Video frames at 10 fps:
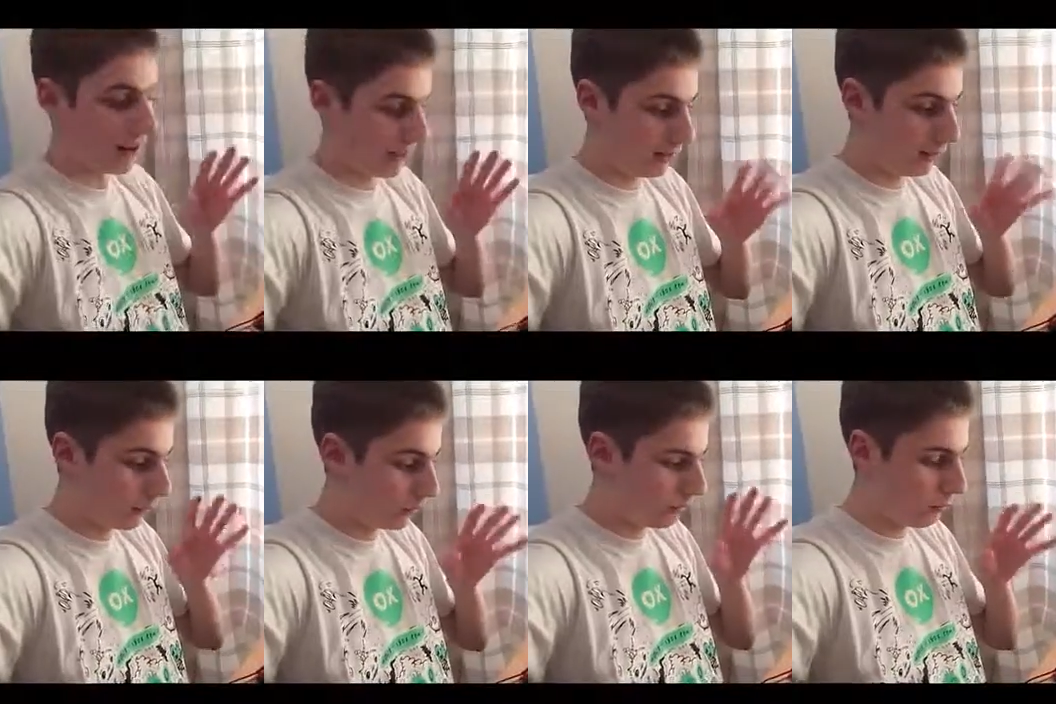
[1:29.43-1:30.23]
I'm
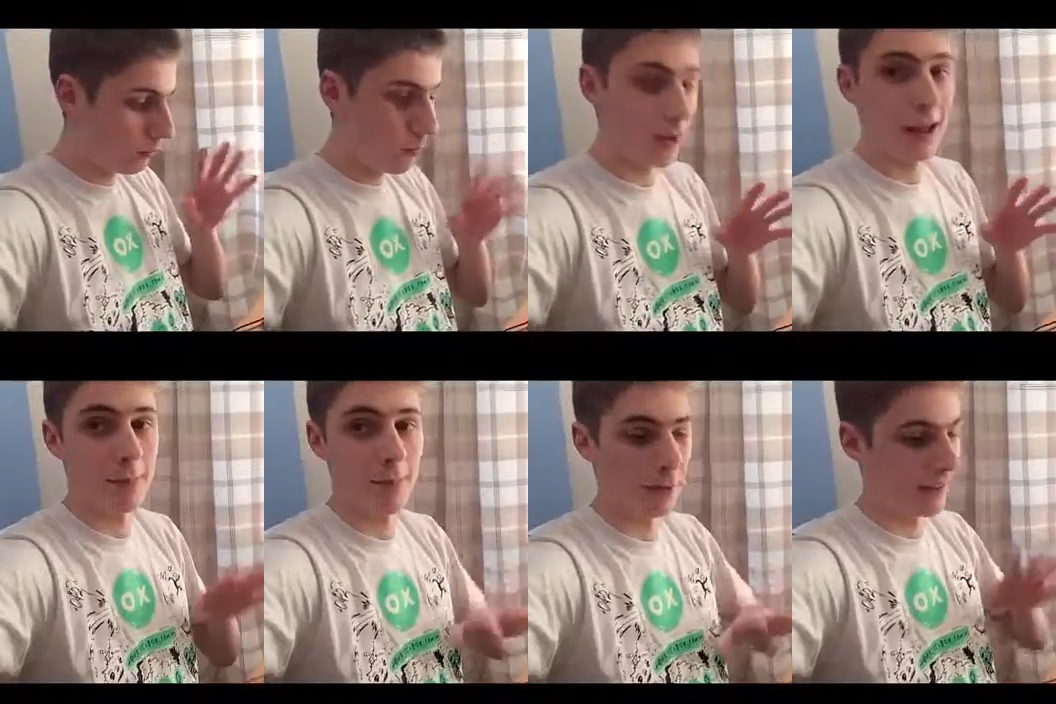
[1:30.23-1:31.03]
not too sure what
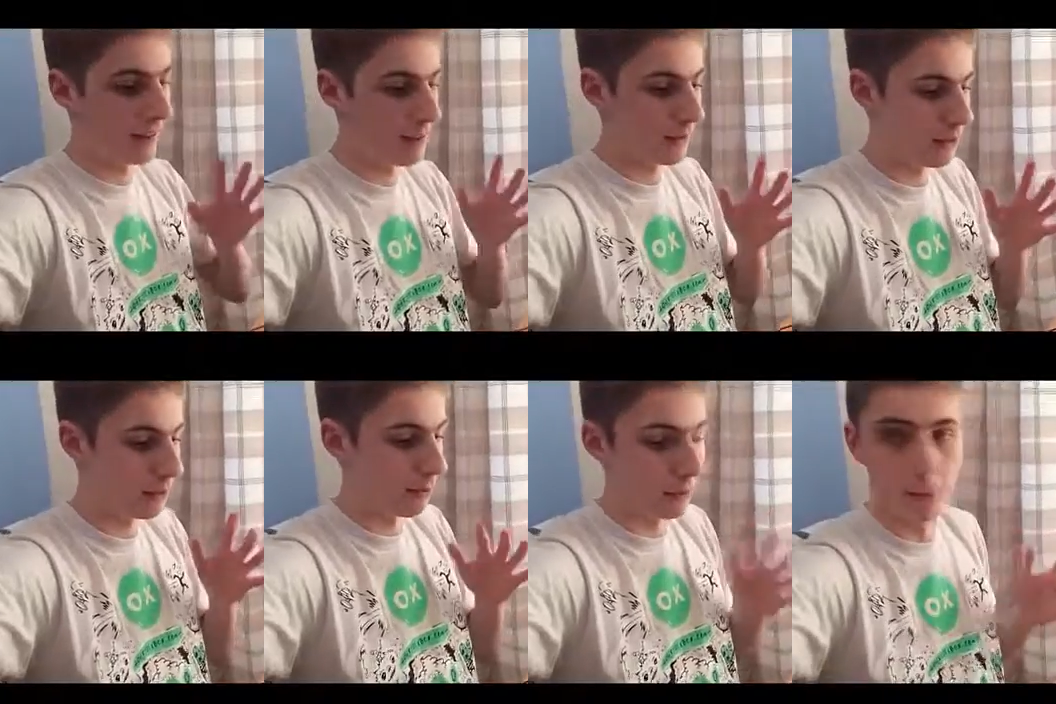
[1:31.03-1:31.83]
happened, but I think I must have just
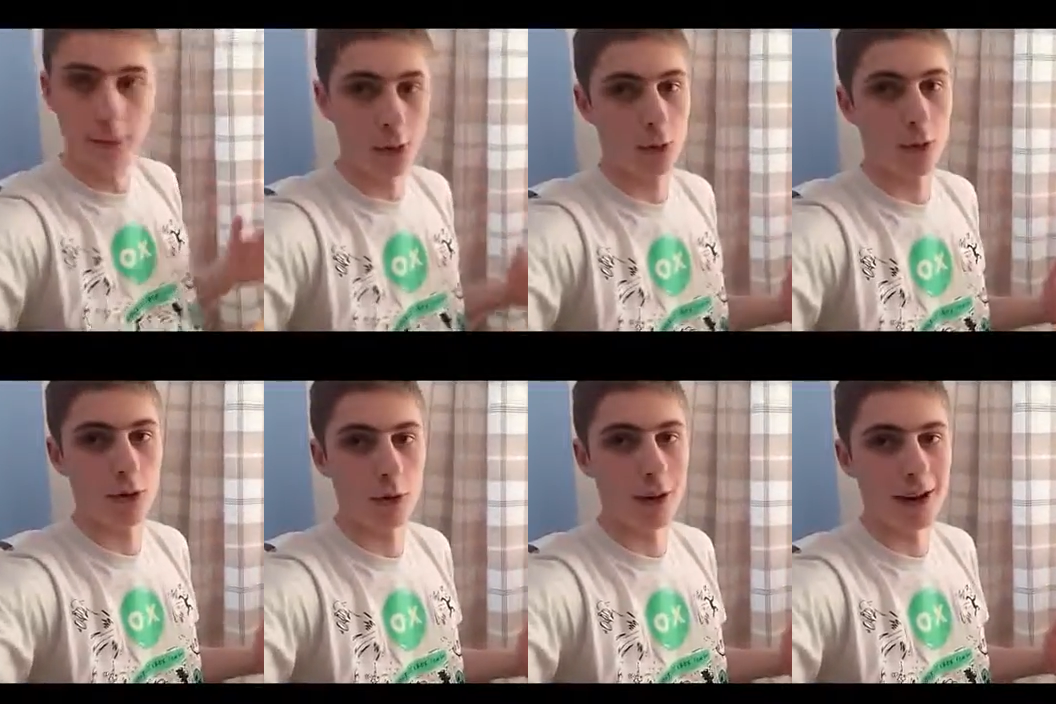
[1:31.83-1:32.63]
knocked one of
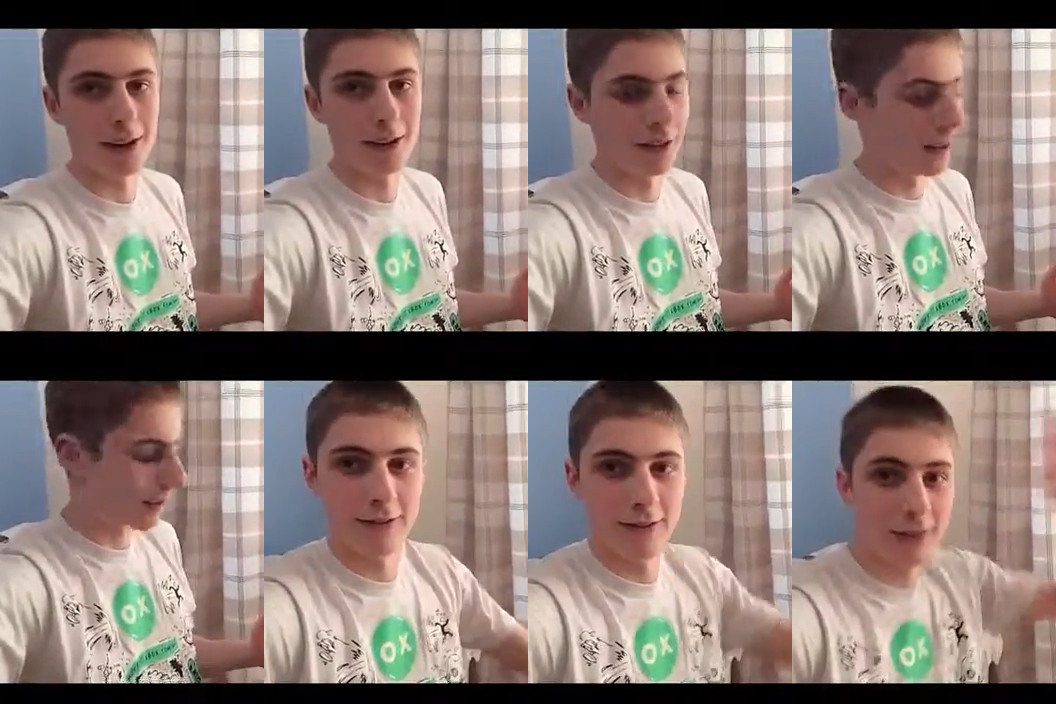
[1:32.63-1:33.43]
the wires.
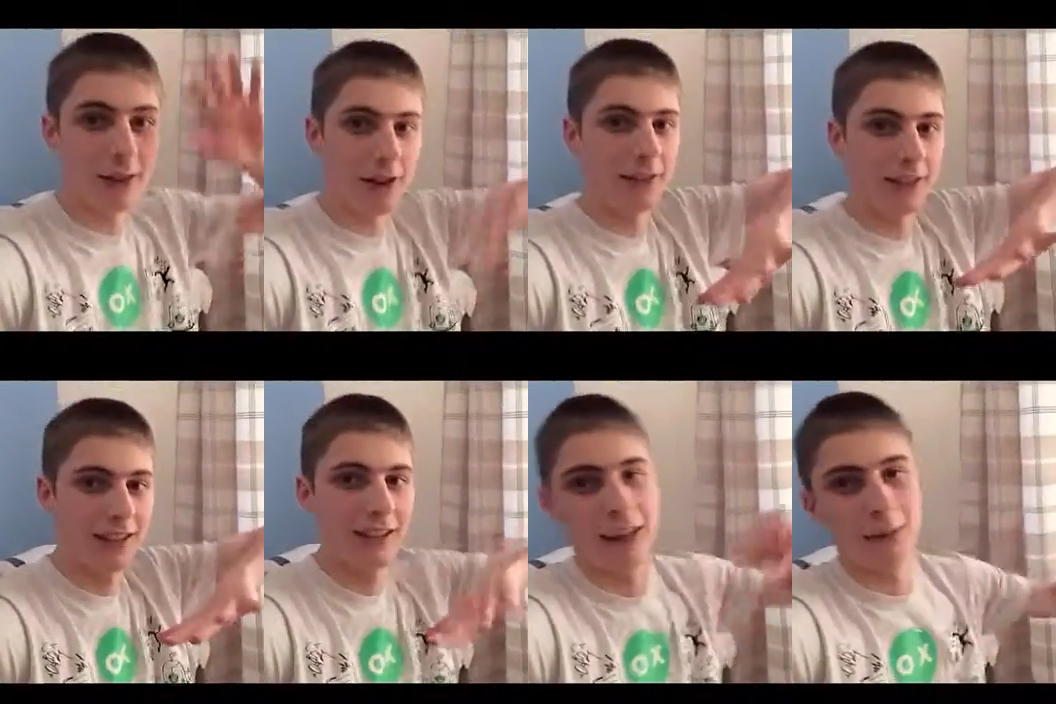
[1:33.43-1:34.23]

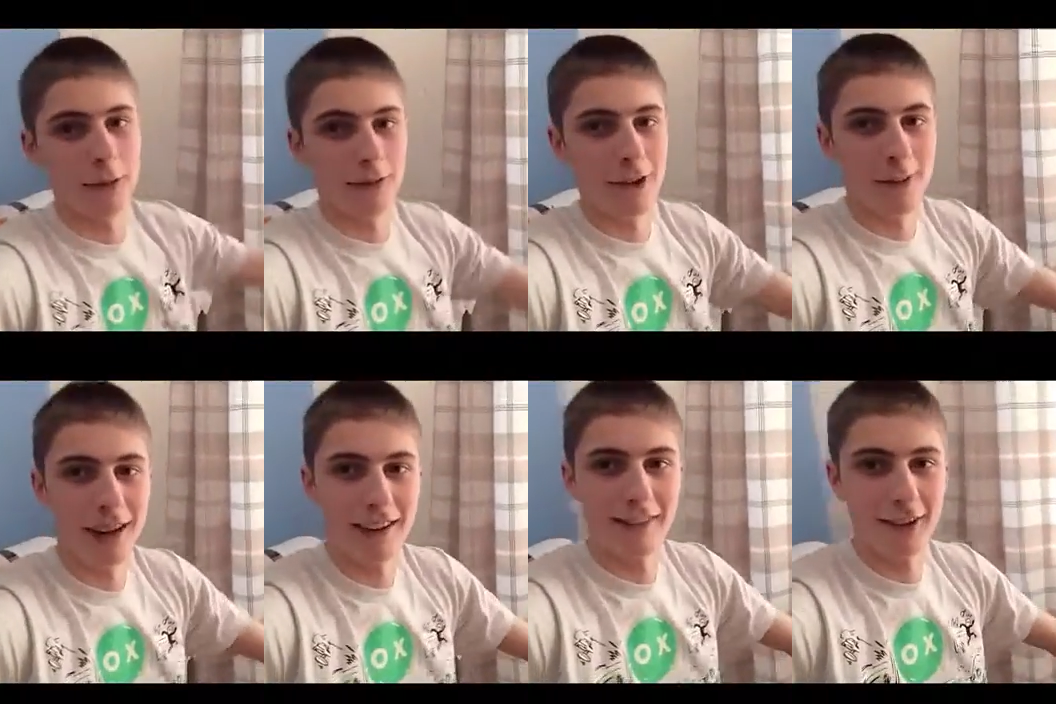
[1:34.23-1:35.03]
Bit the laptop for filming,
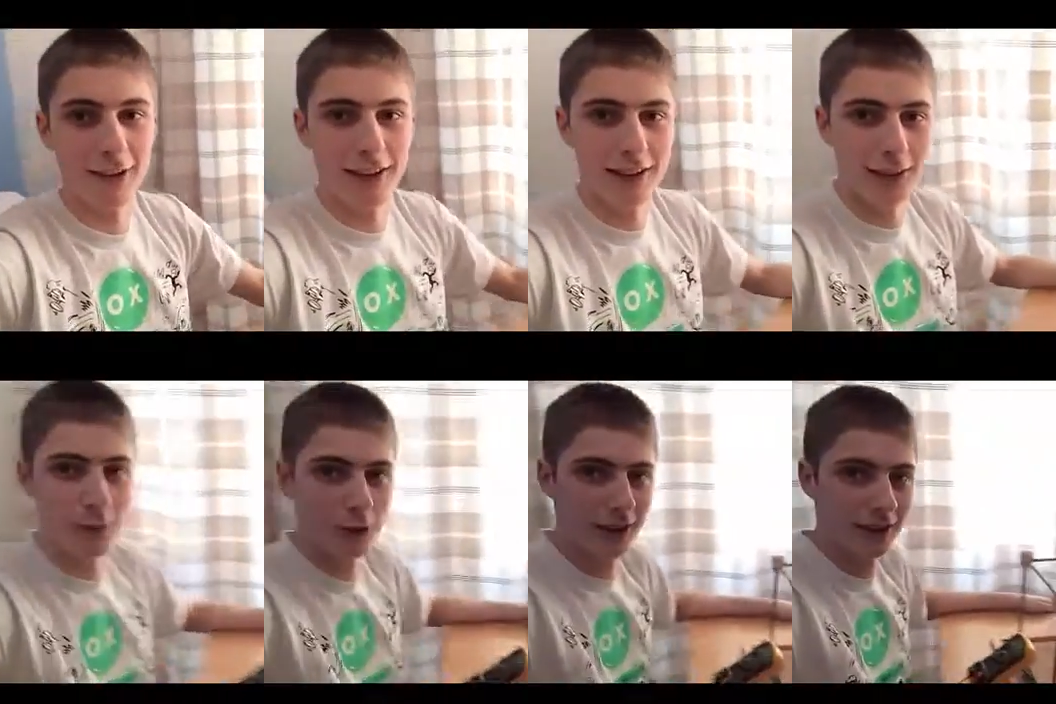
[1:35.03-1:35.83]
and I've now turned this into
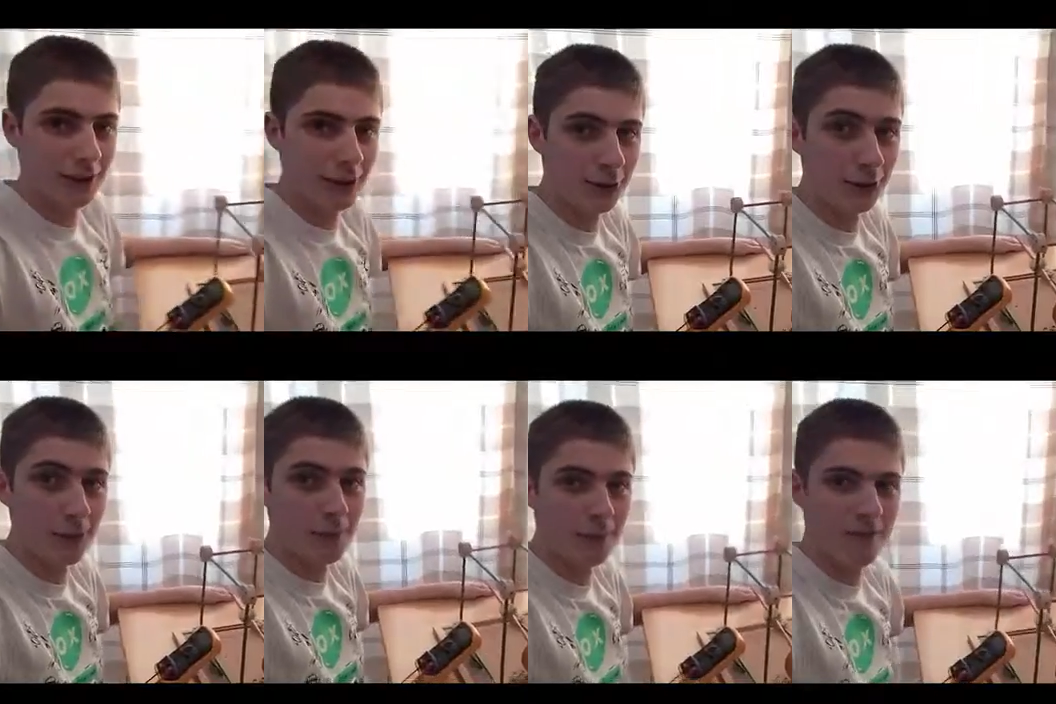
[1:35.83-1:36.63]
what is, I'm going to call
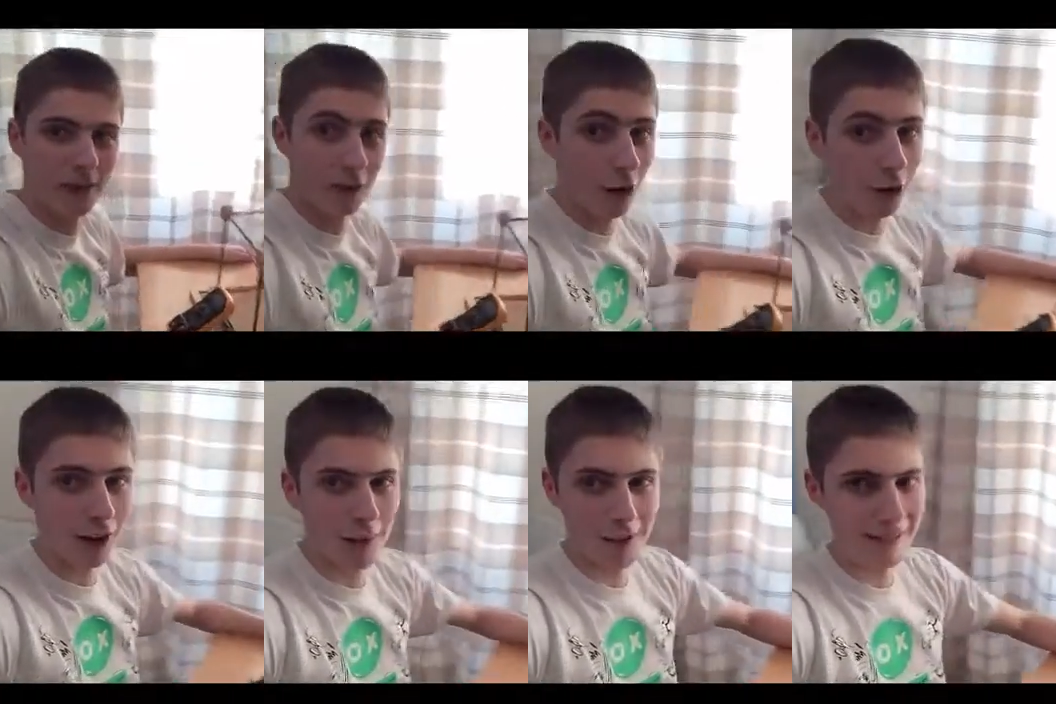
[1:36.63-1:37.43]
a vlog,
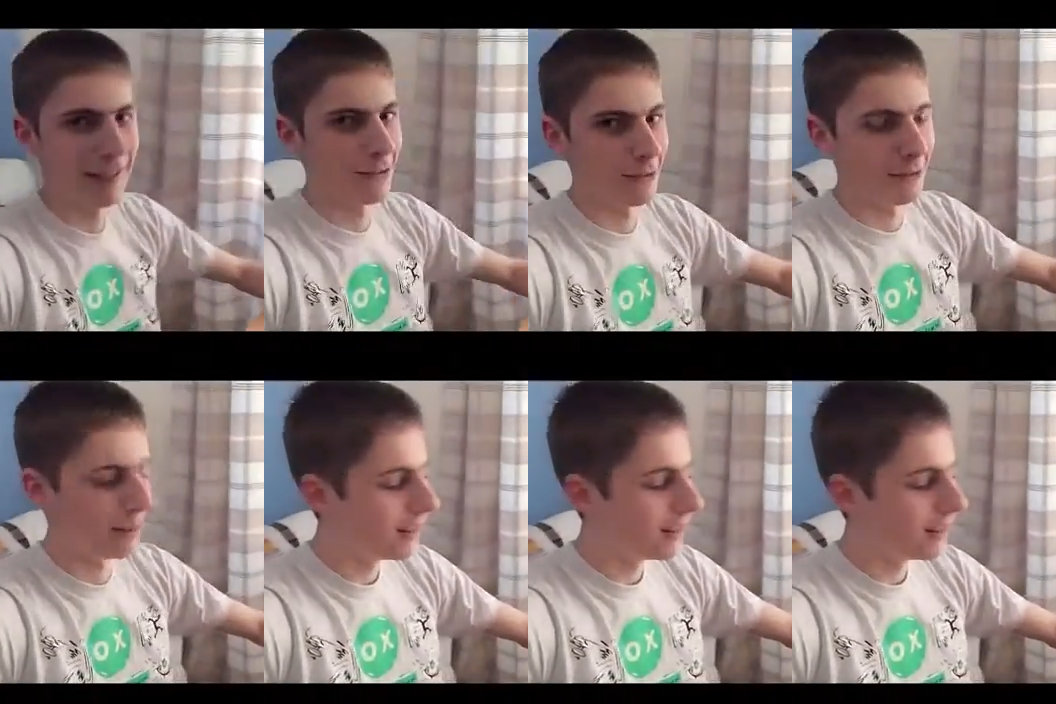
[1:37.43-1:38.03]
I believe they call.